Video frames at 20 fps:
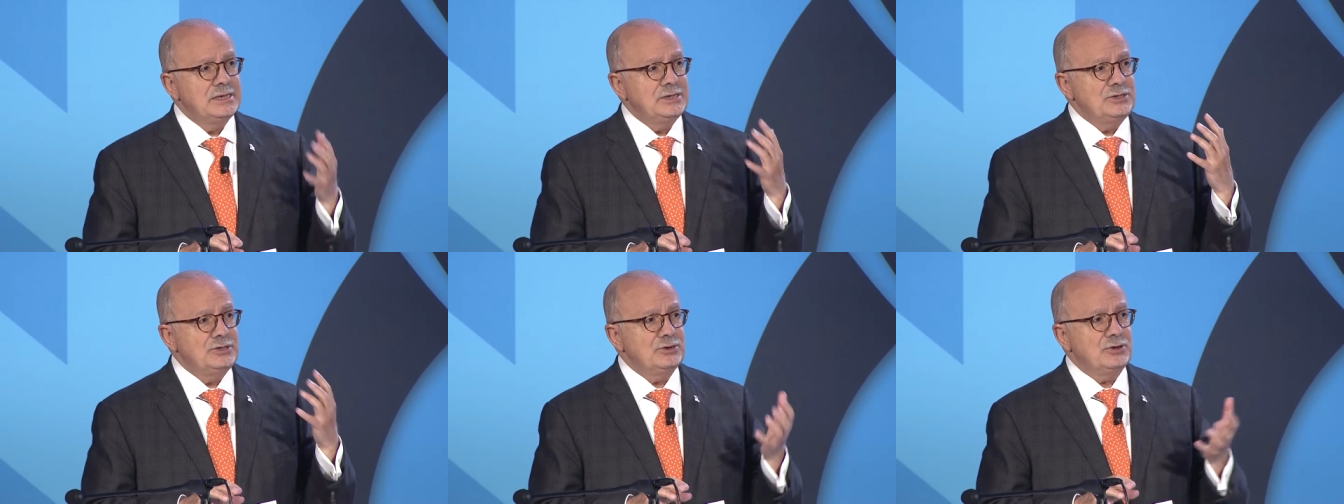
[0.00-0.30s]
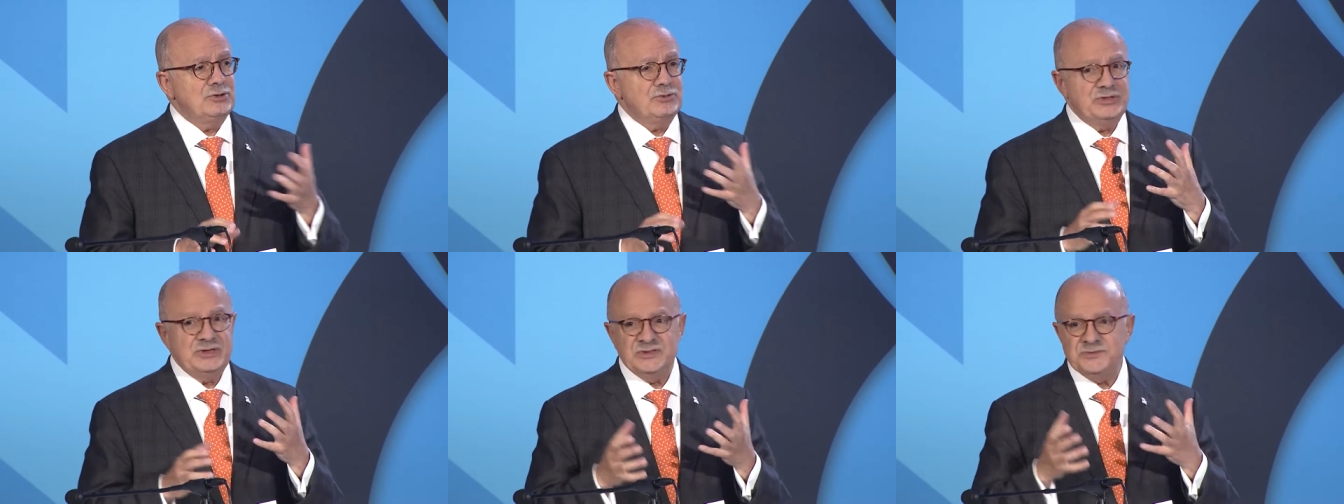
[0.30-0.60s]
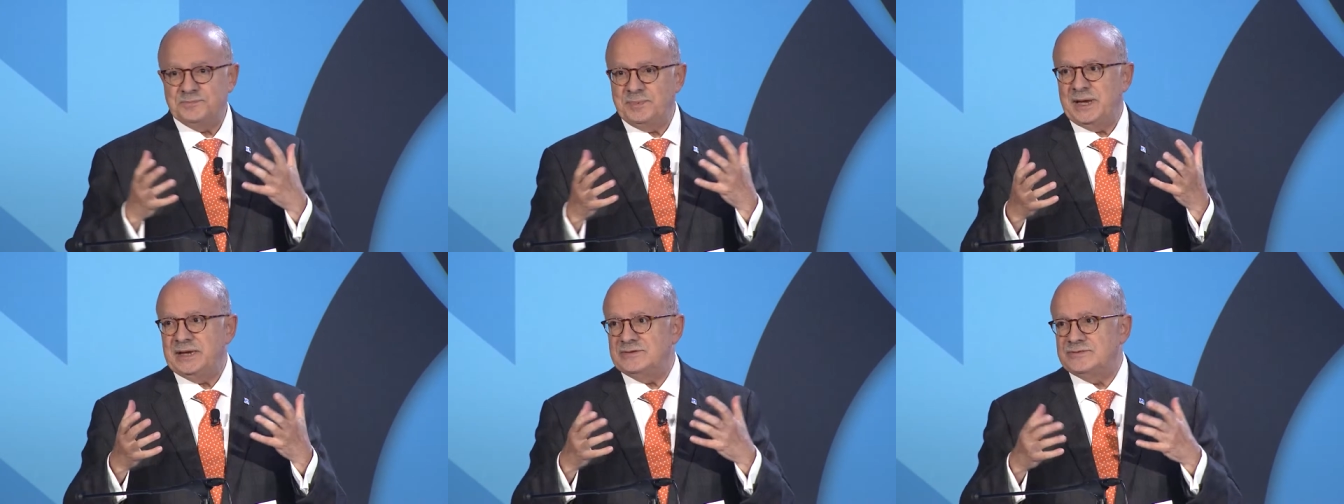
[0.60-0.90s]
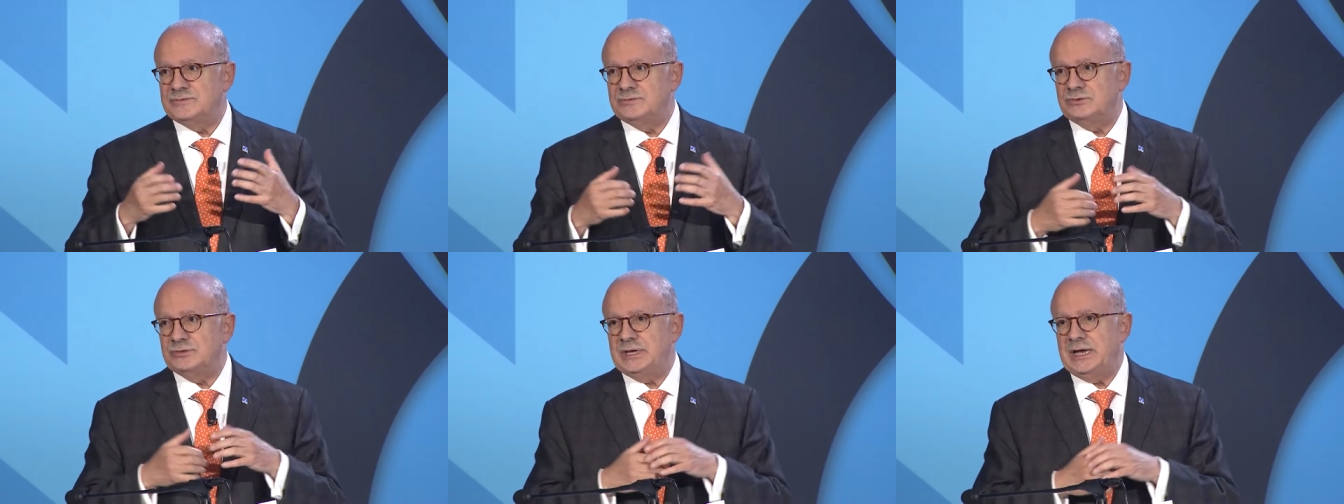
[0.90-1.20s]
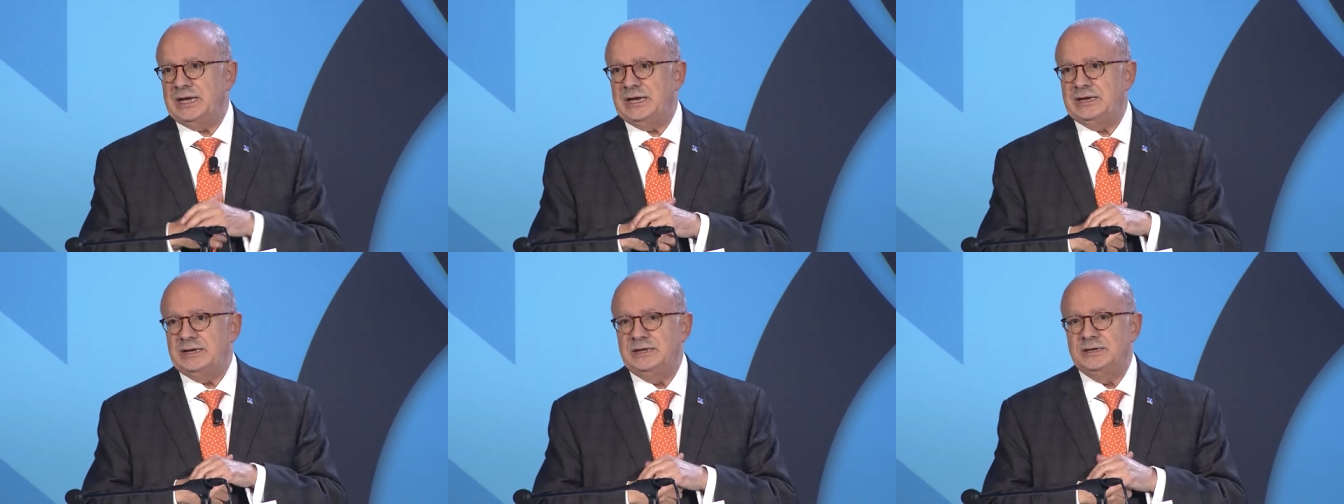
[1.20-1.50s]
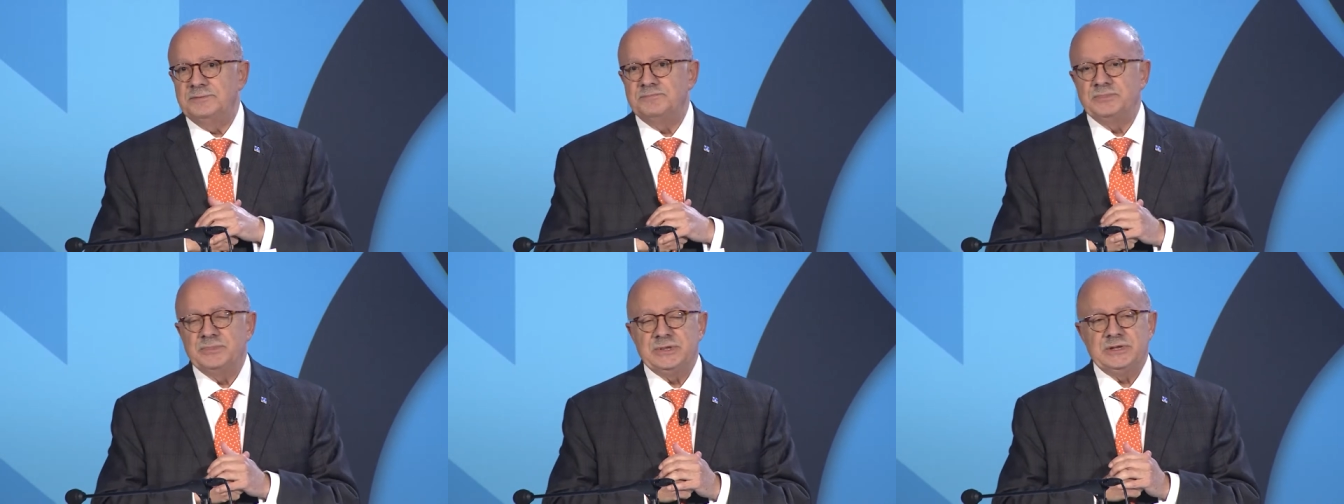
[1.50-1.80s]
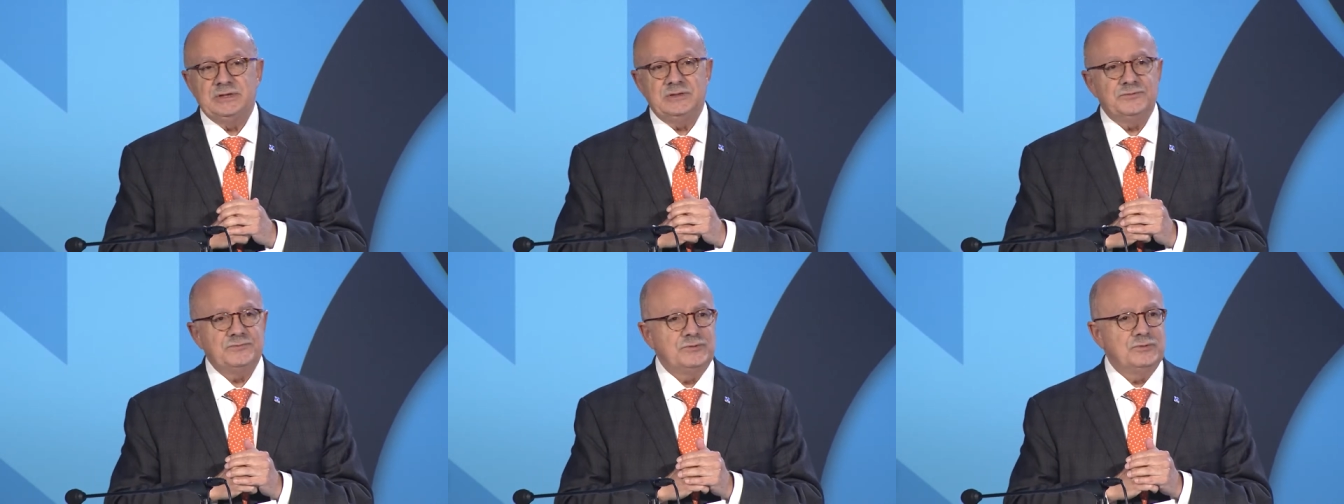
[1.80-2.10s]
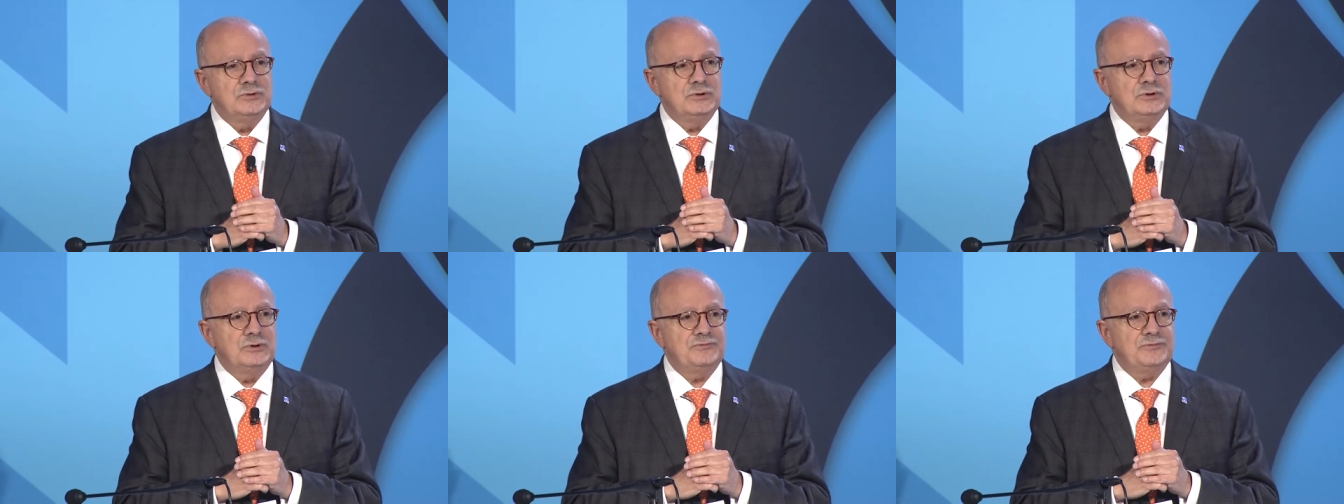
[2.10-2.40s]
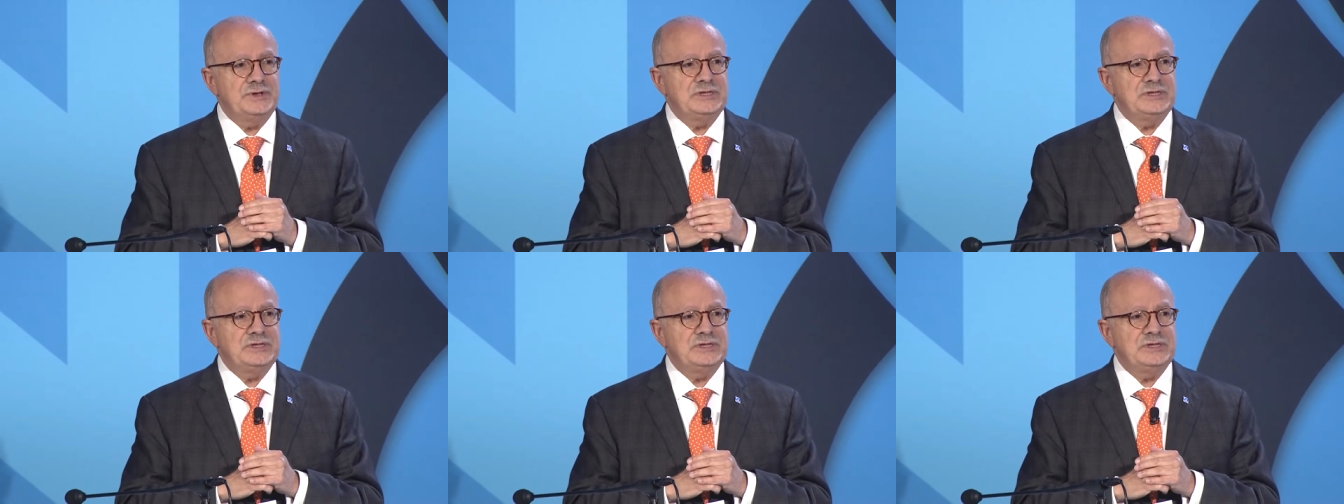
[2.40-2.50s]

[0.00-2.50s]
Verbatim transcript: You know, this space today is full of